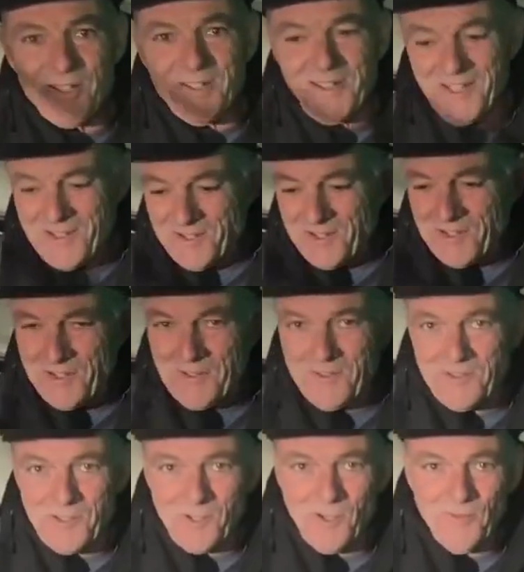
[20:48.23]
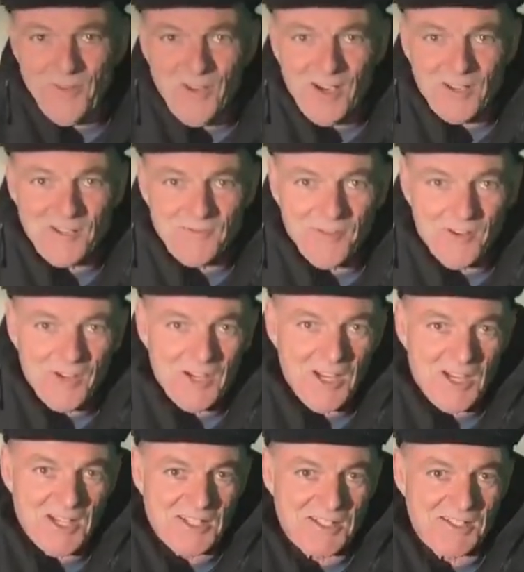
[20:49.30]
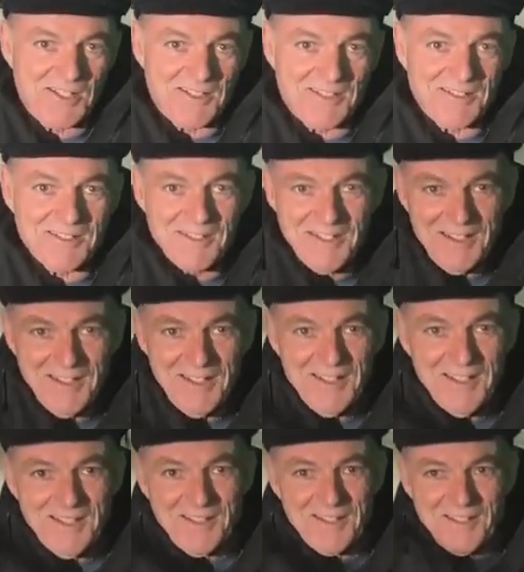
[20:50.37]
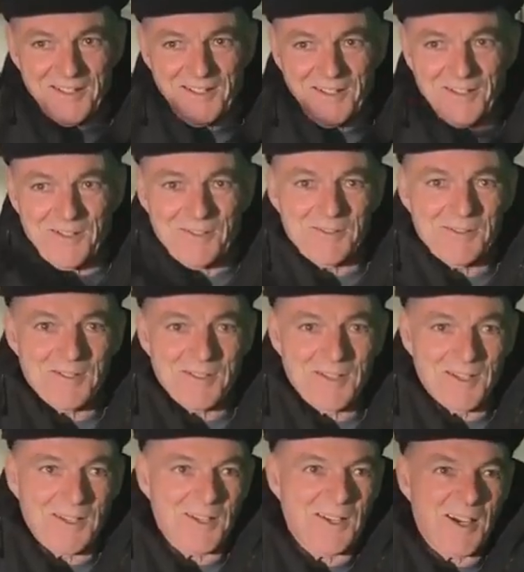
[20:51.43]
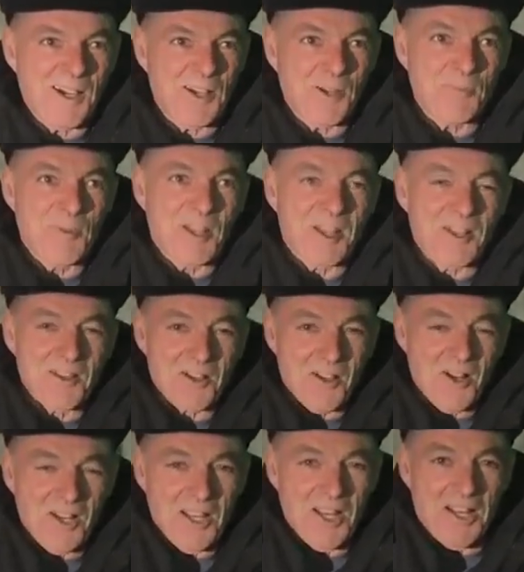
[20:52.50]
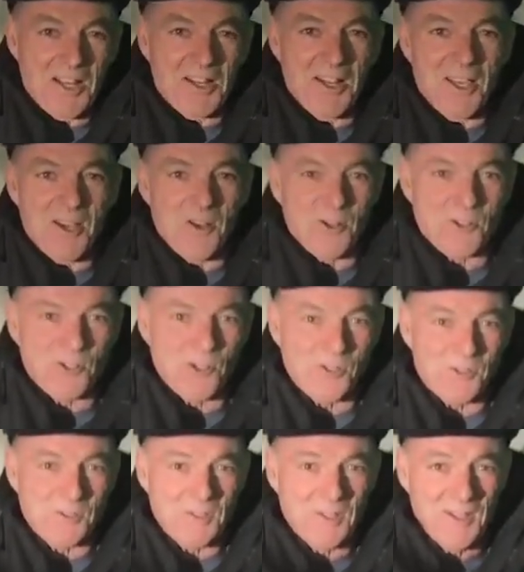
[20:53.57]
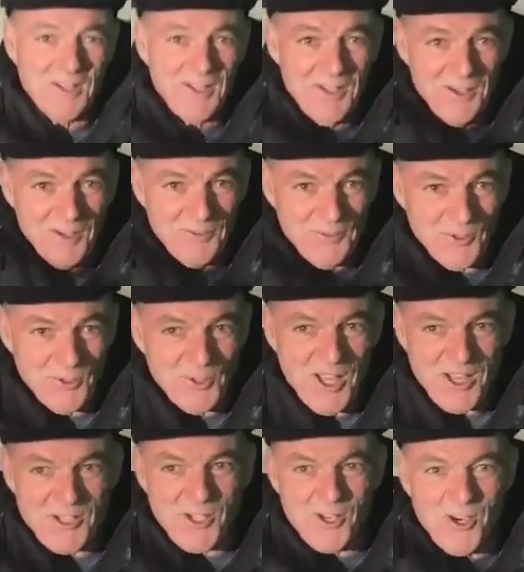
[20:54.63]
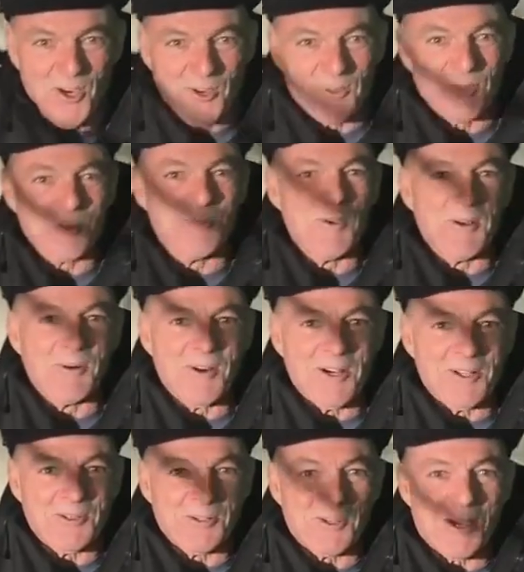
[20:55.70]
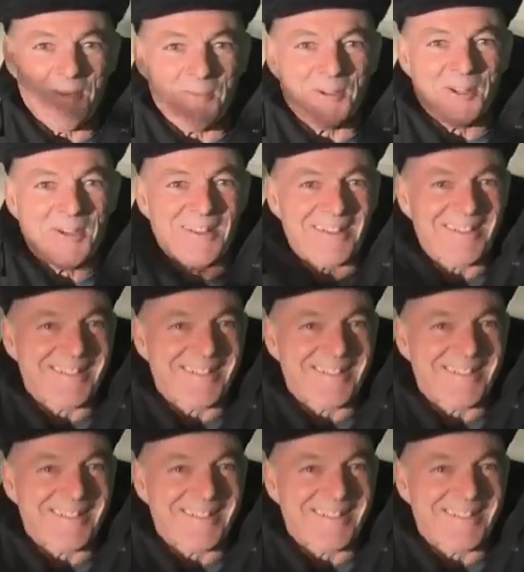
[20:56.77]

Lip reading: No, it's, so far it's very nice, and I had a big cleaning day also a few days ago to be ready to come here.